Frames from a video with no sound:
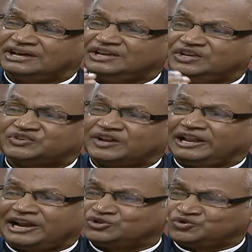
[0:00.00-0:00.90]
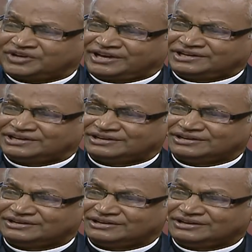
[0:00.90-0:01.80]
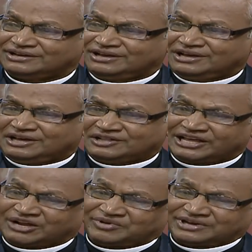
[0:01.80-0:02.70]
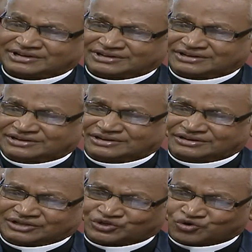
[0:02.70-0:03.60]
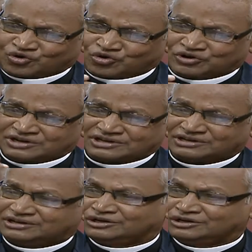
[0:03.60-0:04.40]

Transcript: in the Israeli society. There were the so-called